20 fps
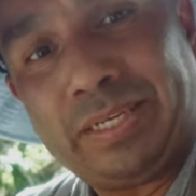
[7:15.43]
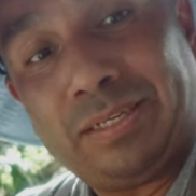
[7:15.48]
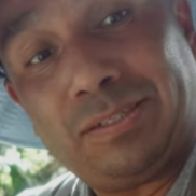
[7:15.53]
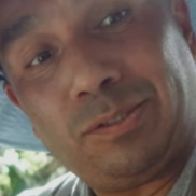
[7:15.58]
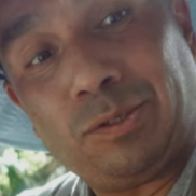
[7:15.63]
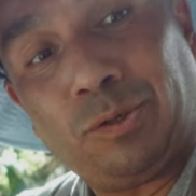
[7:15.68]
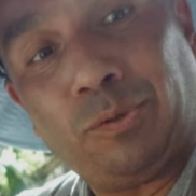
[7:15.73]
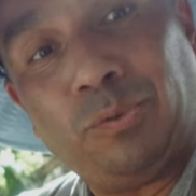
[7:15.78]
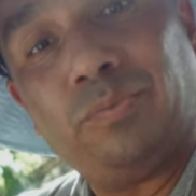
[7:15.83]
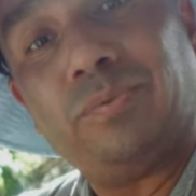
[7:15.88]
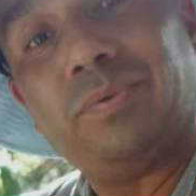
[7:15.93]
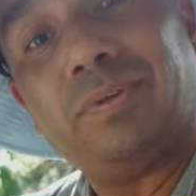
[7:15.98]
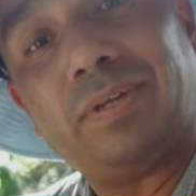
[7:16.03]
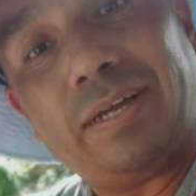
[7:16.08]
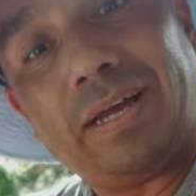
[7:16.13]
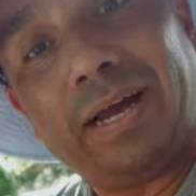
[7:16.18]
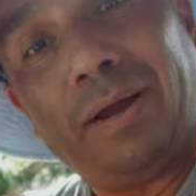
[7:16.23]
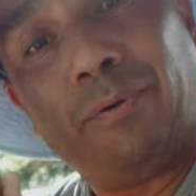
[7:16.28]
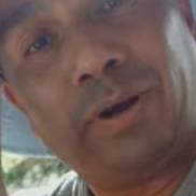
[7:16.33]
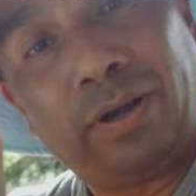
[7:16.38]
So
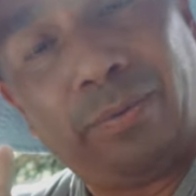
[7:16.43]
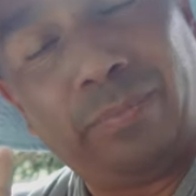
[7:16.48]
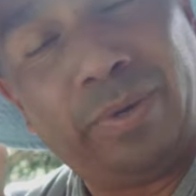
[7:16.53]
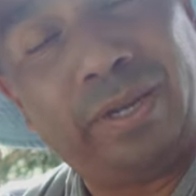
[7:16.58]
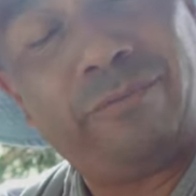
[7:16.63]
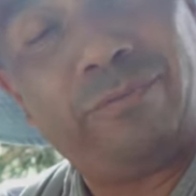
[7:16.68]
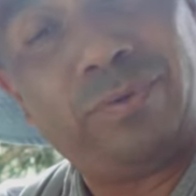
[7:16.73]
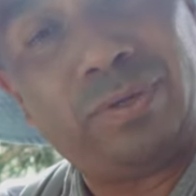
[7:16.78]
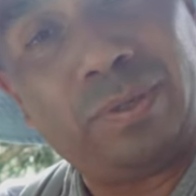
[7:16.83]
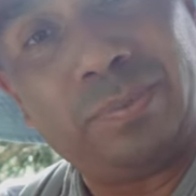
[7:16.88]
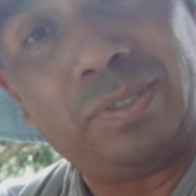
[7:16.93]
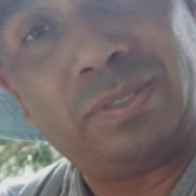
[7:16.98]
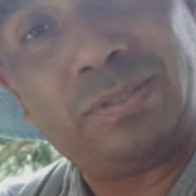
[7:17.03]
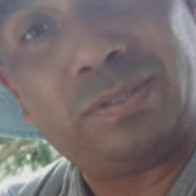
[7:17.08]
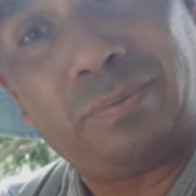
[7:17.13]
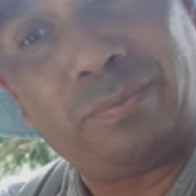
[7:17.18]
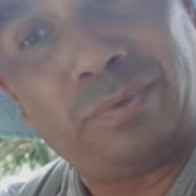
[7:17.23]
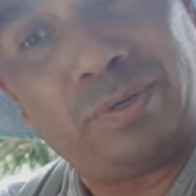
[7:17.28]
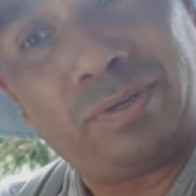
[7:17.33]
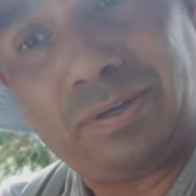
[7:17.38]
I recommend if you come in the
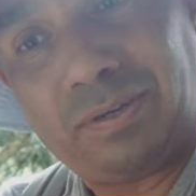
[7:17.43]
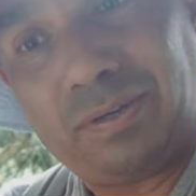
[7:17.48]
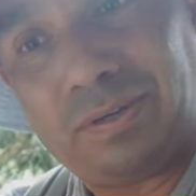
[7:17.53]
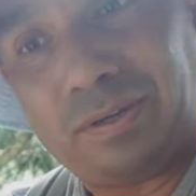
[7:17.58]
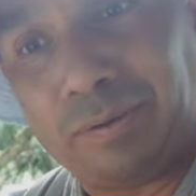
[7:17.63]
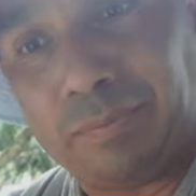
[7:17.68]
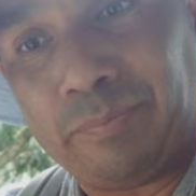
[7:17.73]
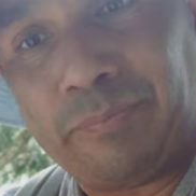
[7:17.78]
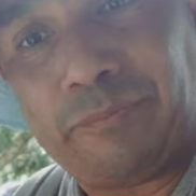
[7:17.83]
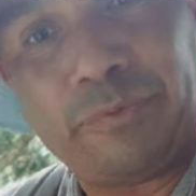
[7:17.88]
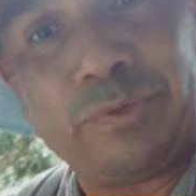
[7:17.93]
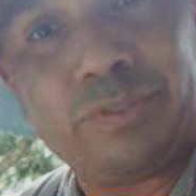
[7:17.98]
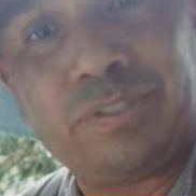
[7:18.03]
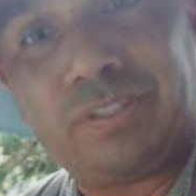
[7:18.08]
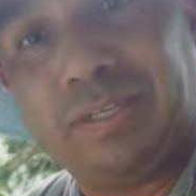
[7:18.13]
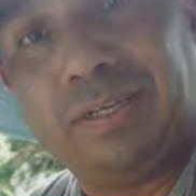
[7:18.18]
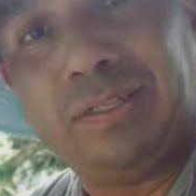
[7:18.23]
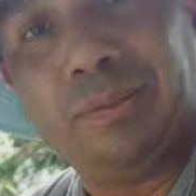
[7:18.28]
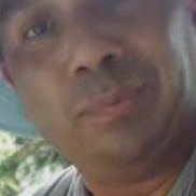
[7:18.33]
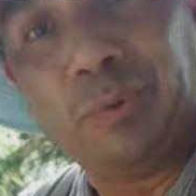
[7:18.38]
summer, come first
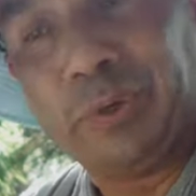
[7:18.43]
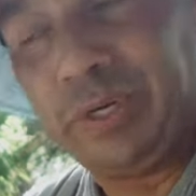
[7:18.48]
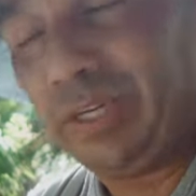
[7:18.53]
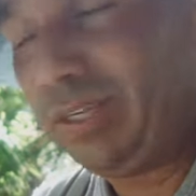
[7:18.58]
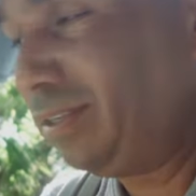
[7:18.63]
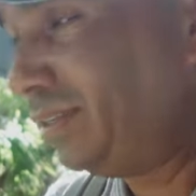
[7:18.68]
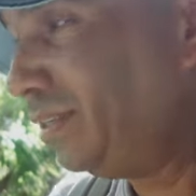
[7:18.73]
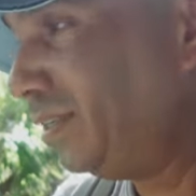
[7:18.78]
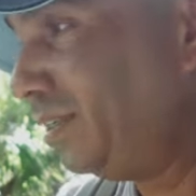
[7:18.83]
thing in the morning.